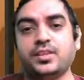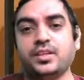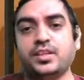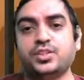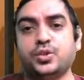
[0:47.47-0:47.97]

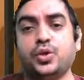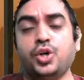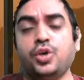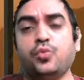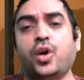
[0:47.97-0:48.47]
So,
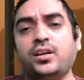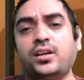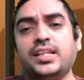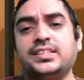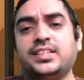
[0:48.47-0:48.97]
what
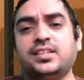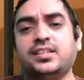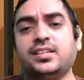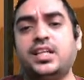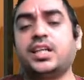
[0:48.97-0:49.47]
is
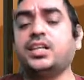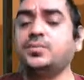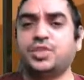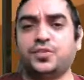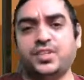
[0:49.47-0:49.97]
the
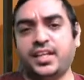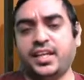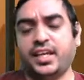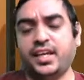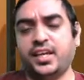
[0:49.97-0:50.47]
terms of the
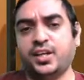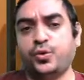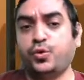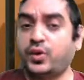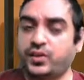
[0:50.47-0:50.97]
day
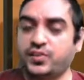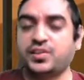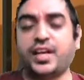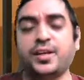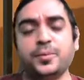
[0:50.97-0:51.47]
to
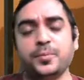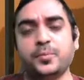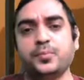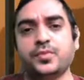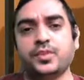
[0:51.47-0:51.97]
understand?
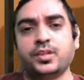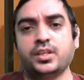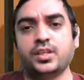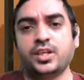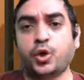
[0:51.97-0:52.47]

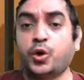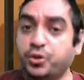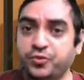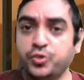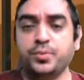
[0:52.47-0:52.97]
Quite a
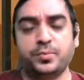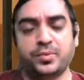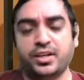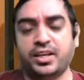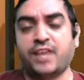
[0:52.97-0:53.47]
few
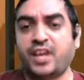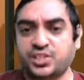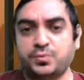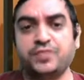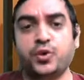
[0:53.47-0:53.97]
people have
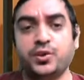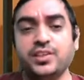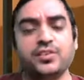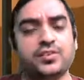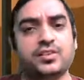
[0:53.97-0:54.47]
asked me for
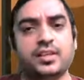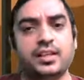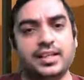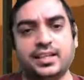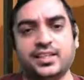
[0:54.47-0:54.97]
this,
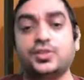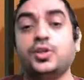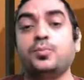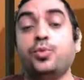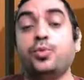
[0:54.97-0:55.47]
that is
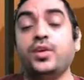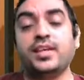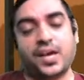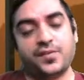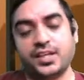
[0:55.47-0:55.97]
moving
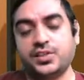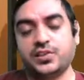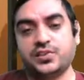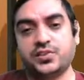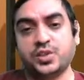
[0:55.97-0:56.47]

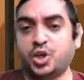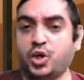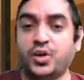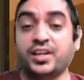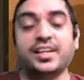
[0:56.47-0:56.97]
averages
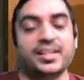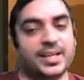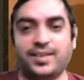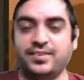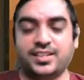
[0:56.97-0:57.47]
or
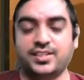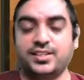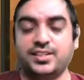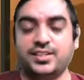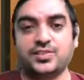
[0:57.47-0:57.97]

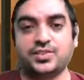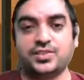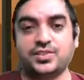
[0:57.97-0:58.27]
divergence.